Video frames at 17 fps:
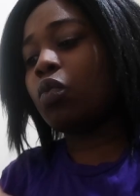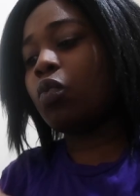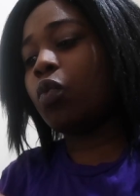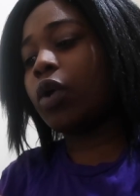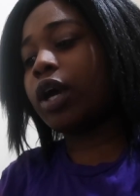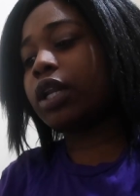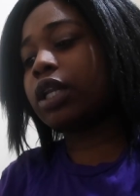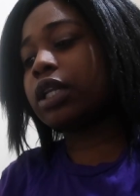
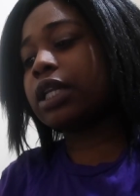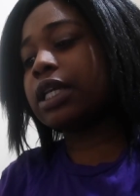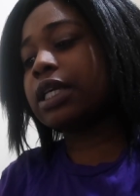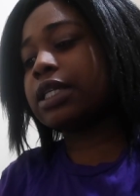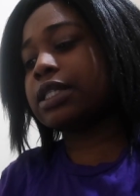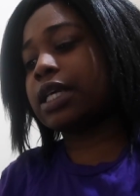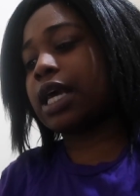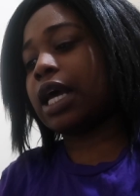what
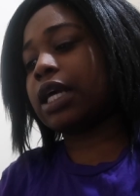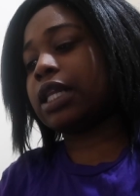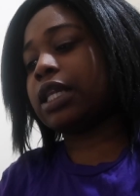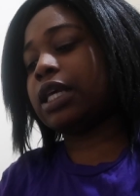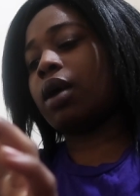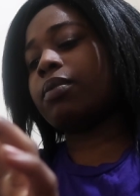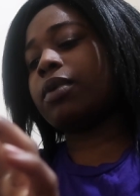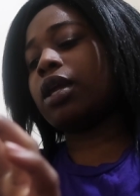
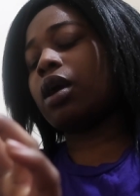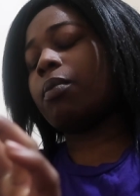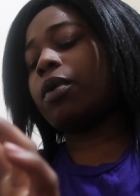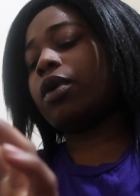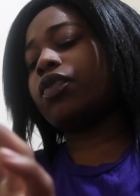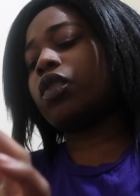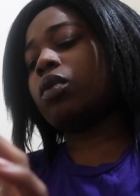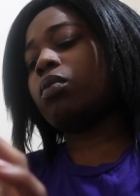exactly, I mean,
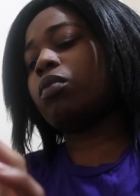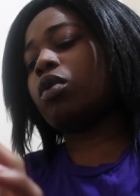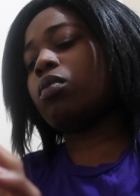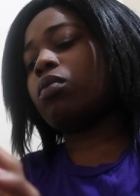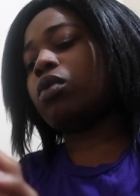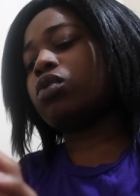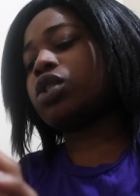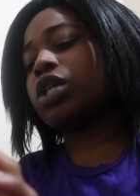above the
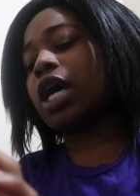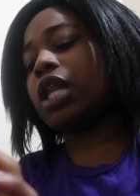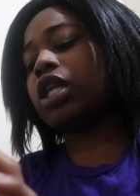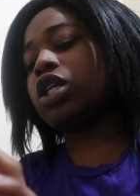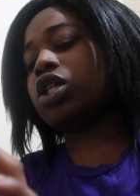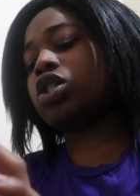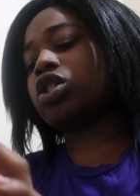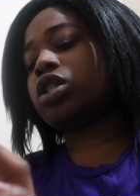Momo
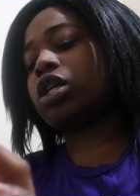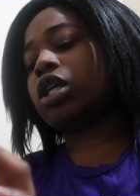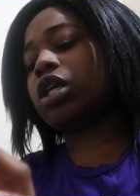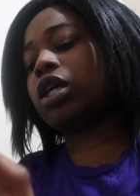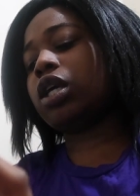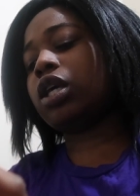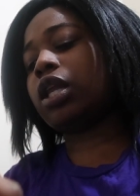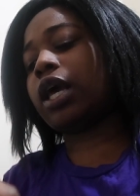challenge
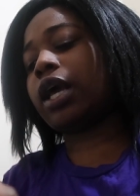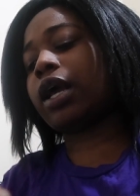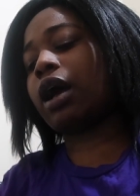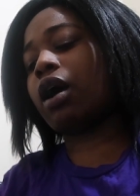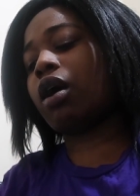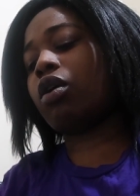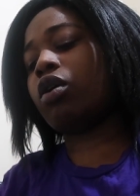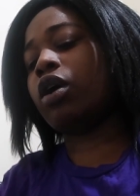thingy. Like,
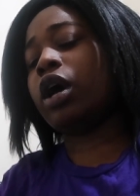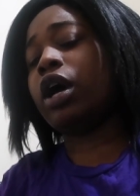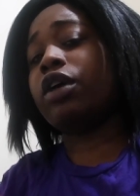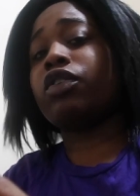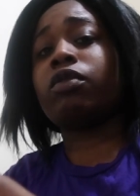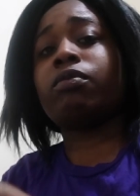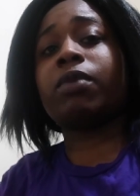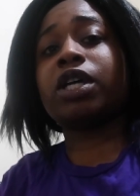how
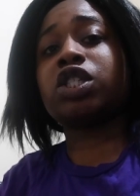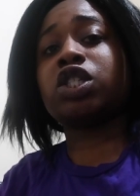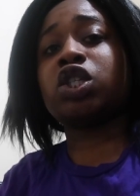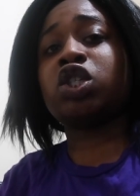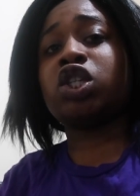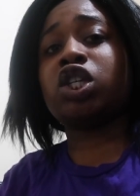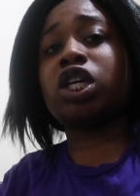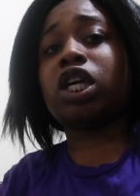they're
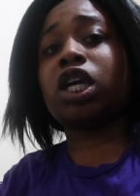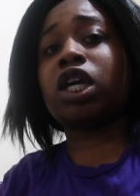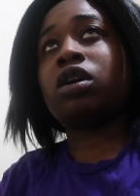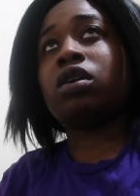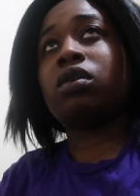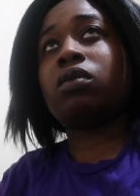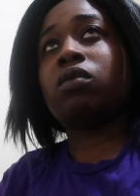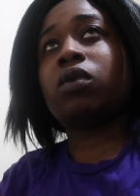messaging,
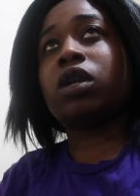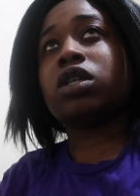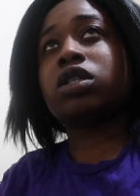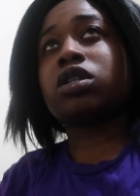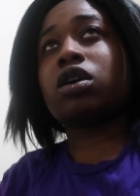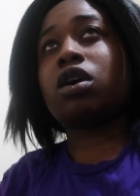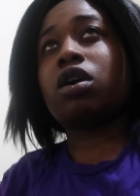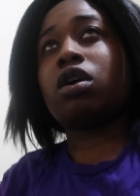what
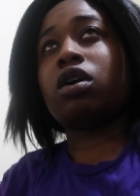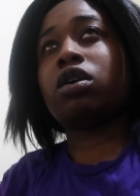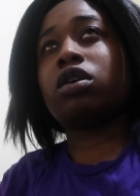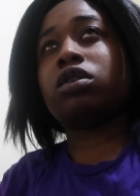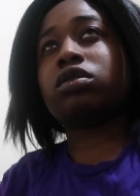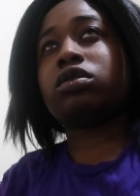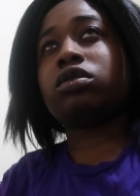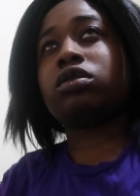is it
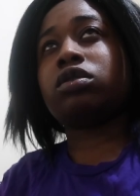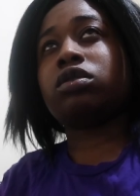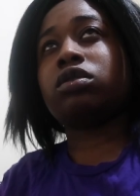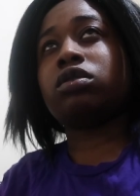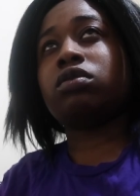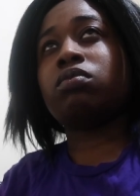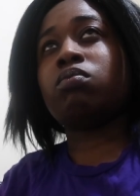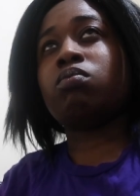called?
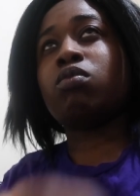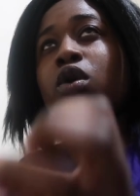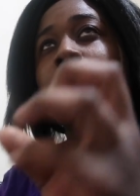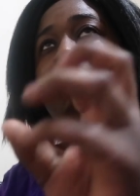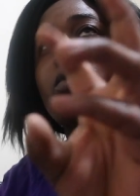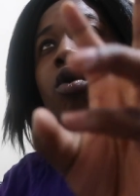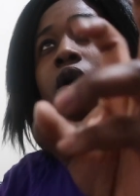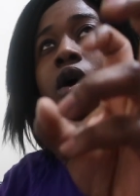
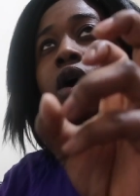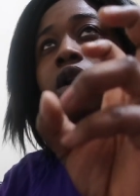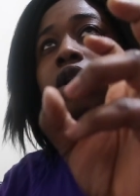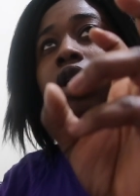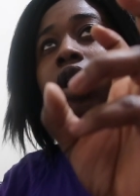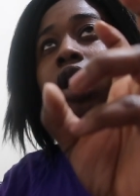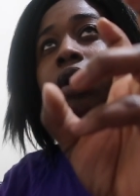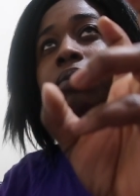Momo
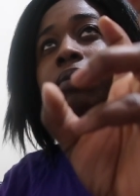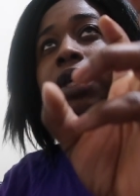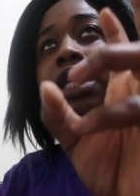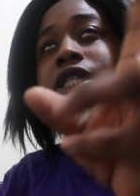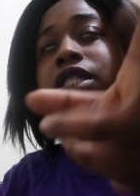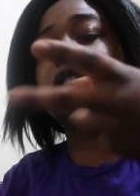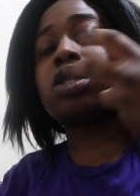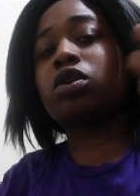on um,
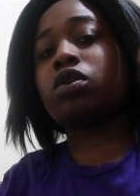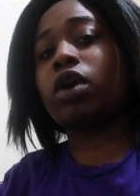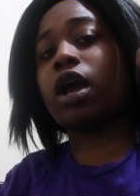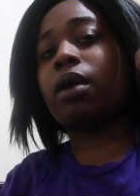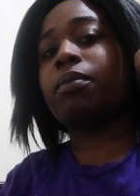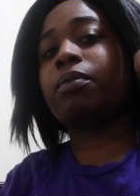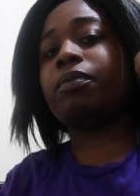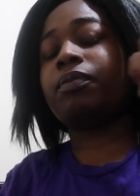
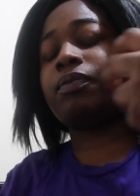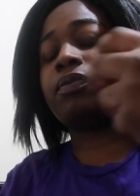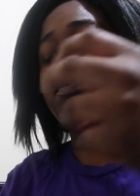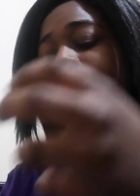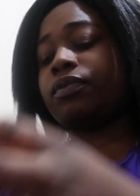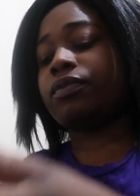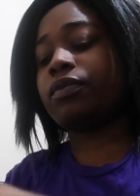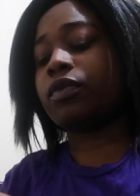Instagram.
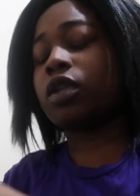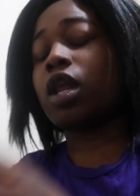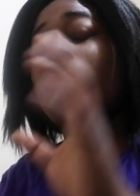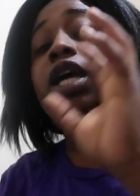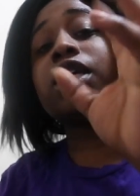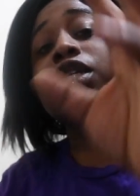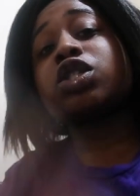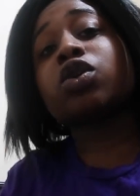
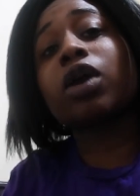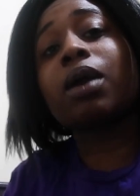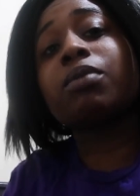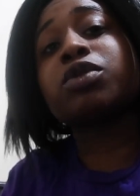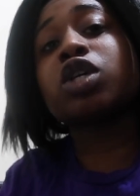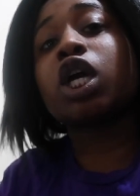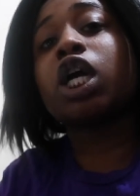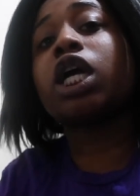Not
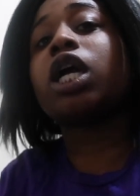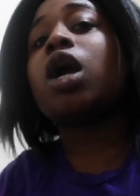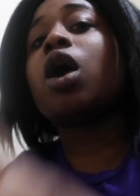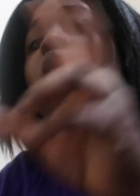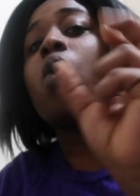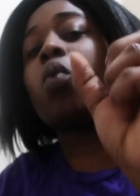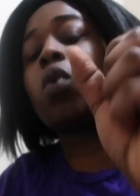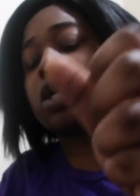Instagram, sorry.
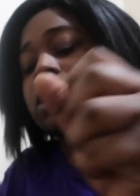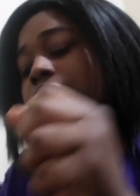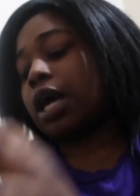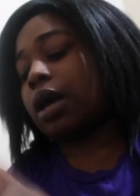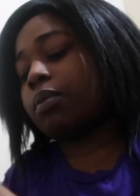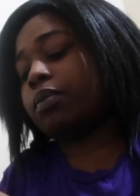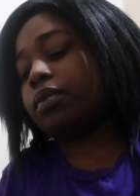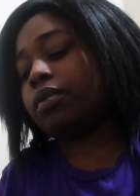
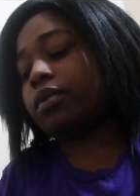WhatsApp.